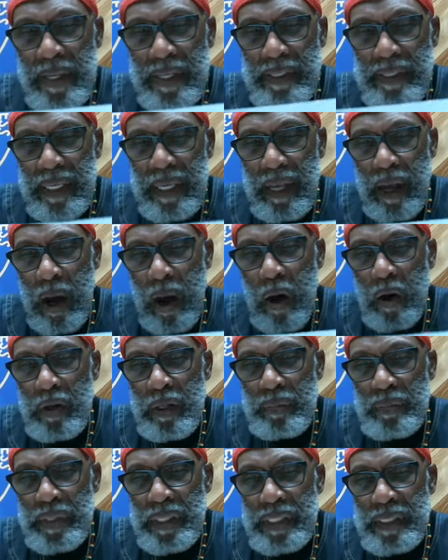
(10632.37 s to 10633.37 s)
He said,
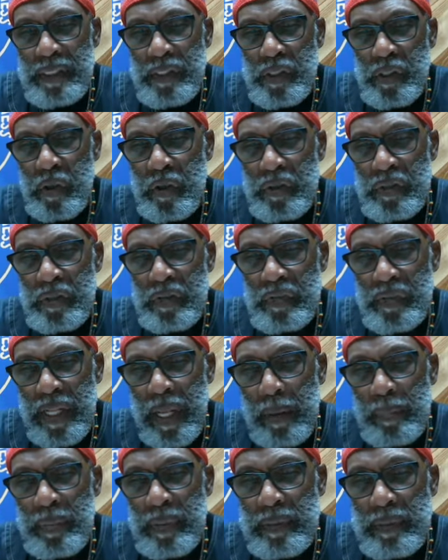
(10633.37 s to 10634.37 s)
Alderman Joseph
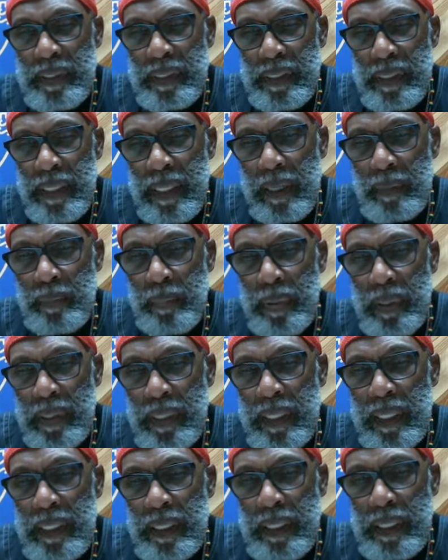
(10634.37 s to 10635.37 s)
Nap
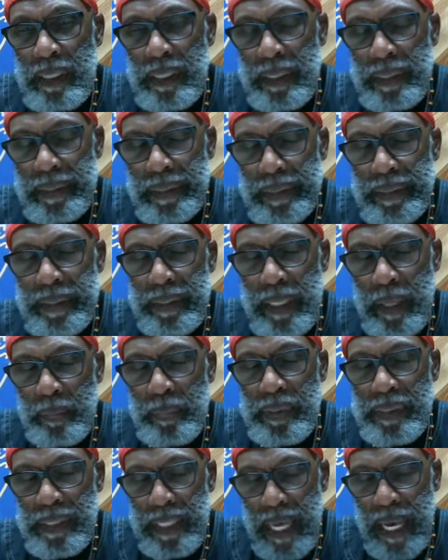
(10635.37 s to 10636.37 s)
Napol
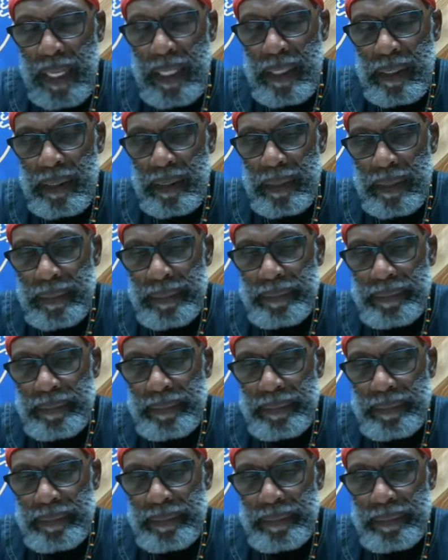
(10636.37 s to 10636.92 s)
Napolitano,